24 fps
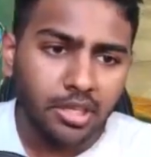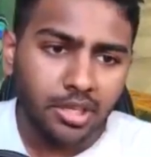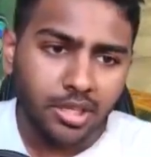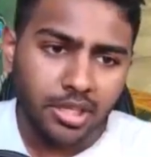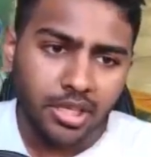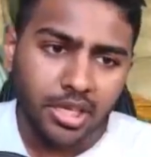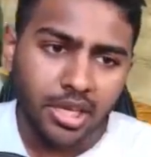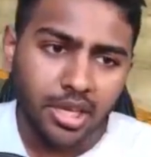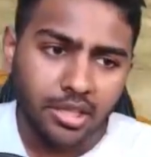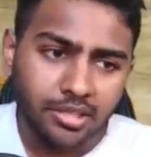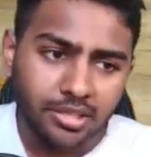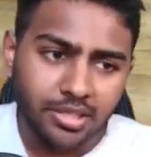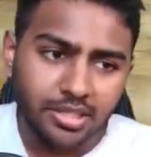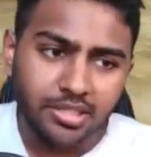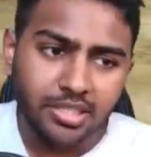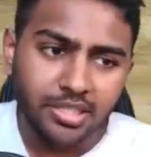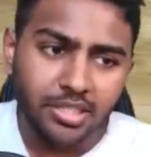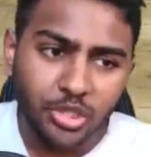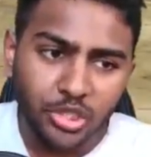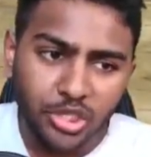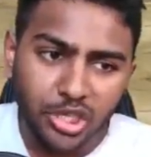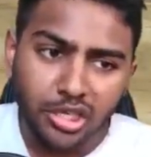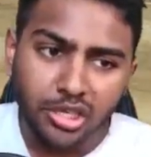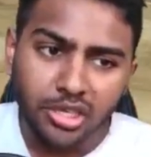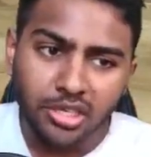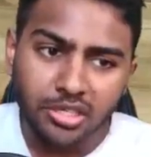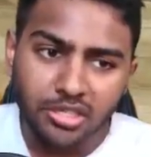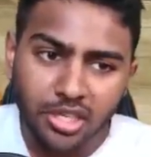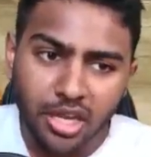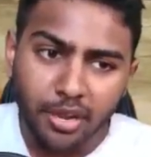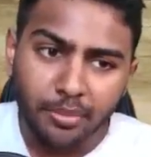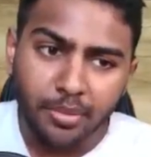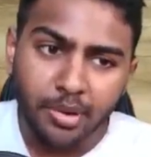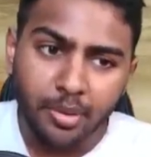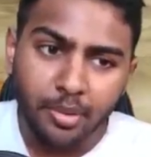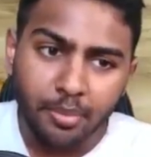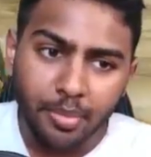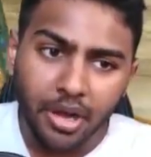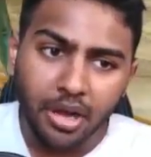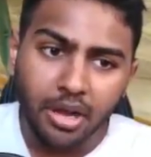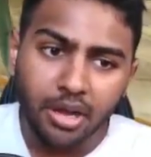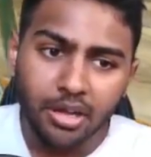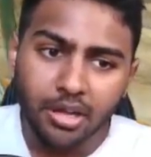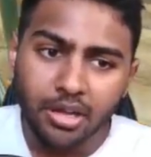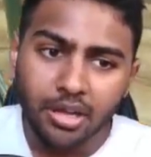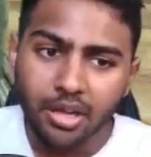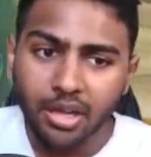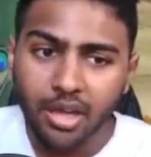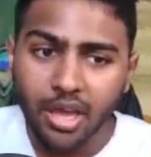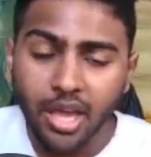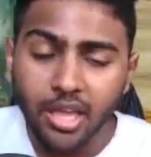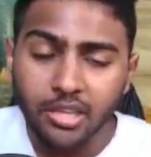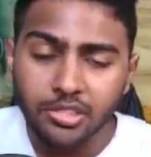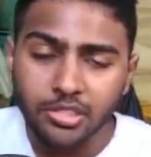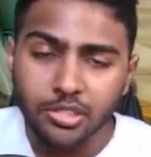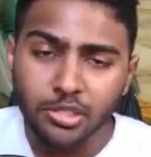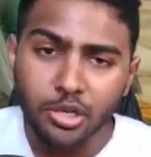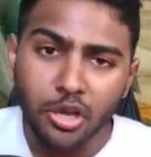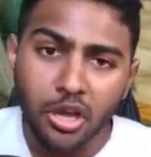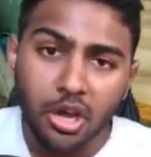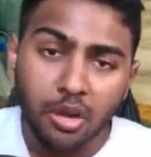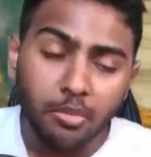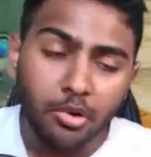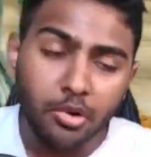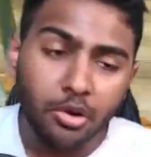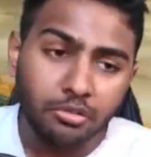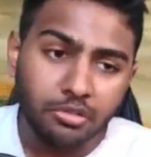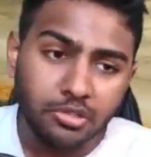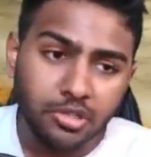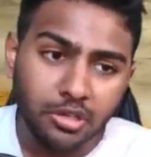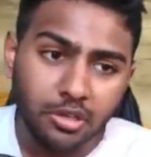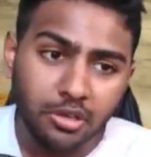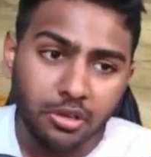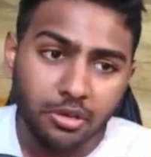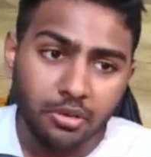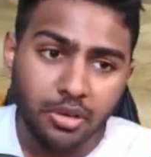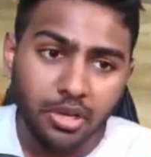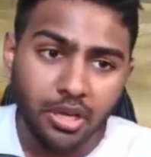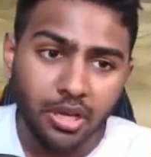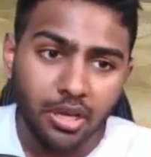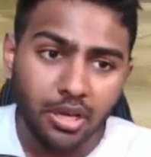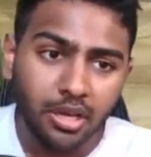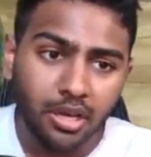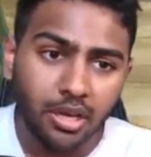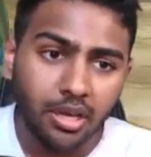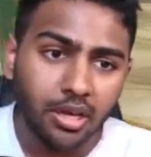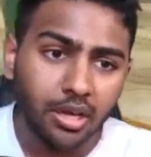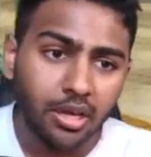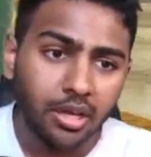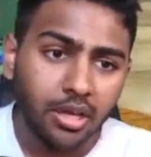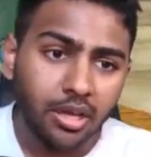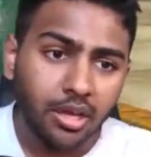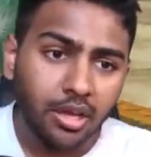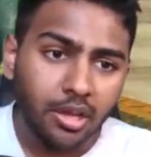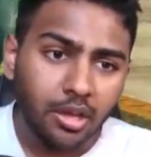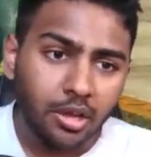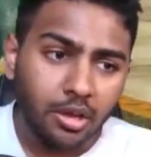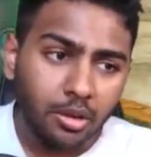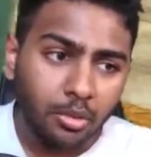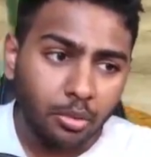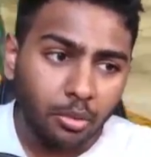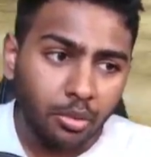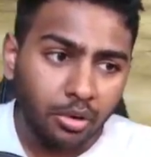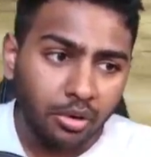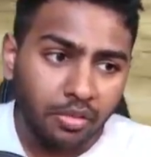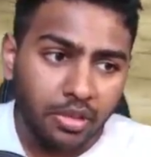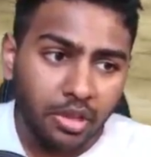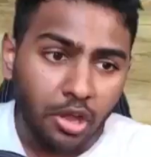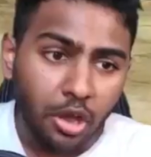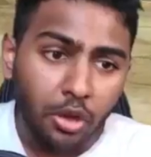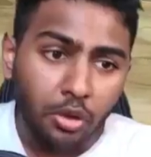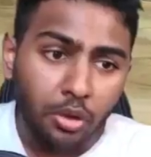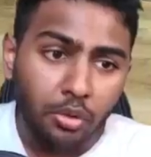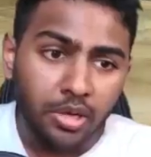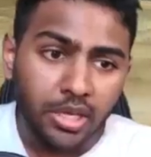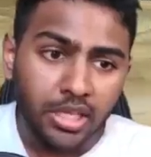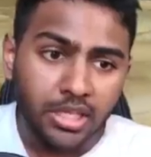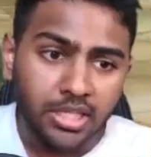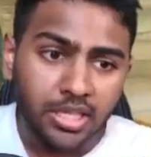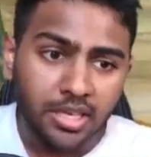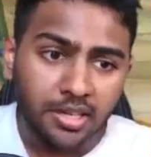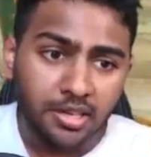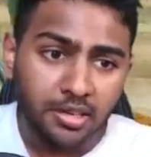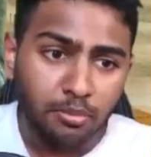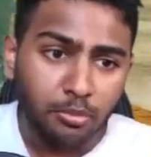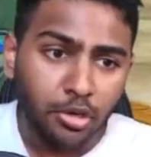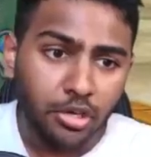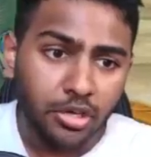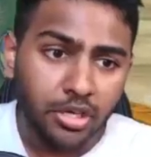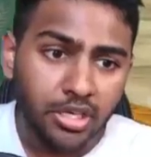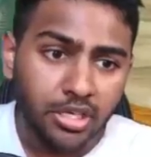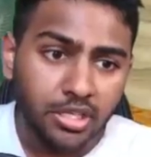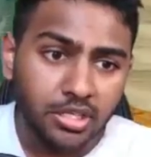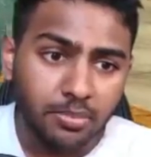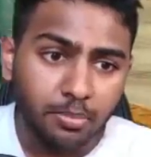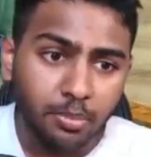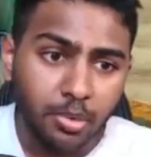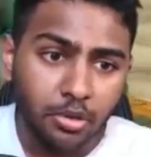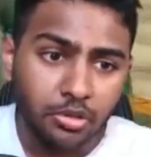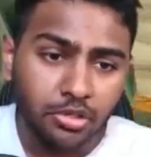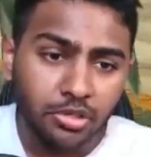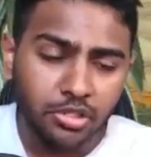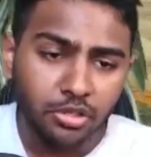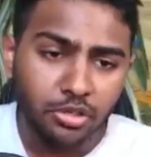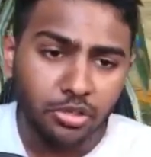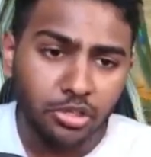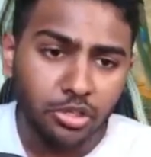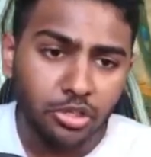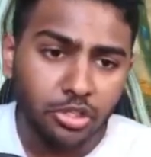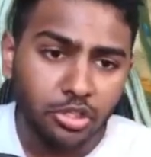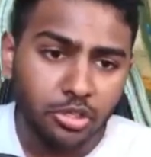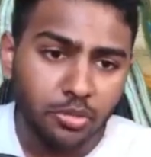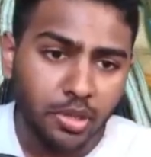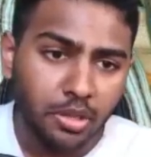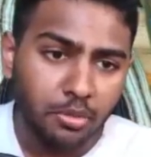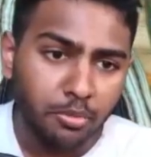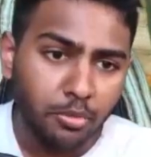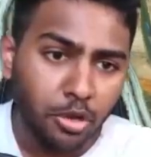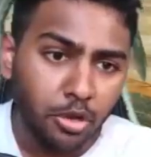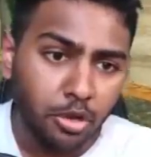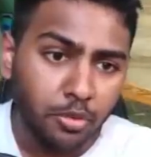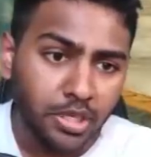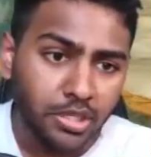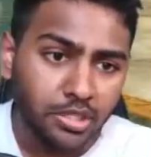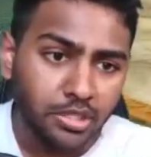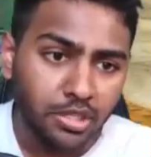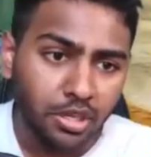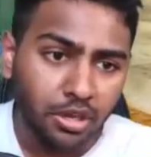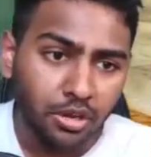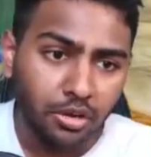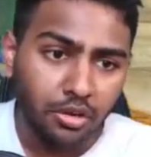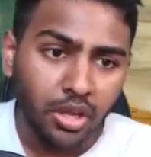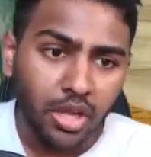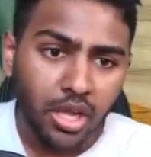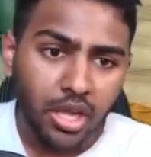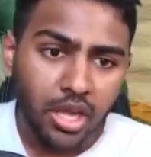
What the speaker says: Yes, this is Jin Kazama, but as you know, I'm also one of the only Tekken modders posting on YouTube at the moment, so